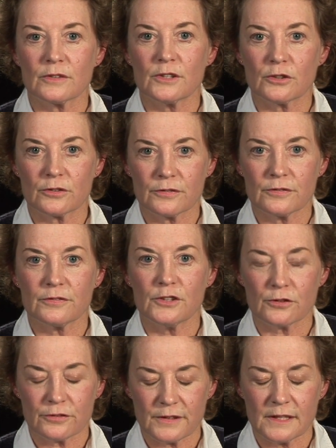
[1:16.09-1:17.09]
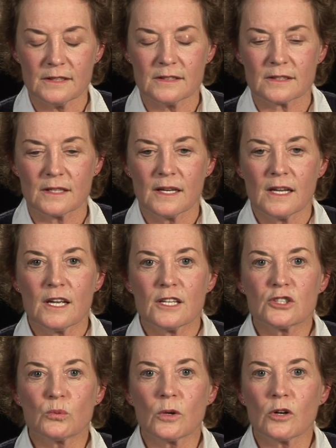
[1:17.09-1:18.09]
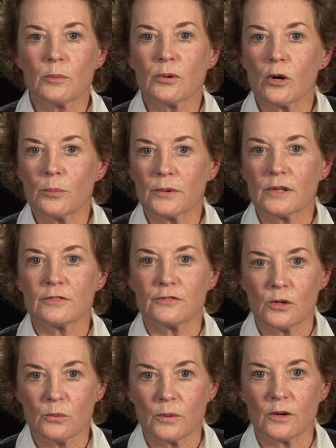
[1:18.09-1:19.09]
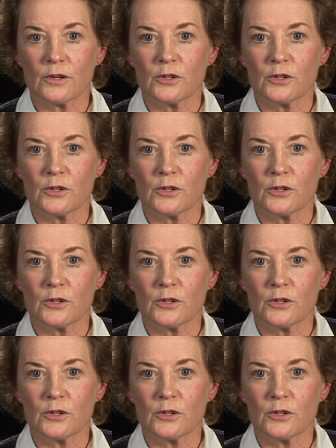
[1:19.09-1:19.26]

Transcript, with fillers: your your feet, to wear appropriate footwear.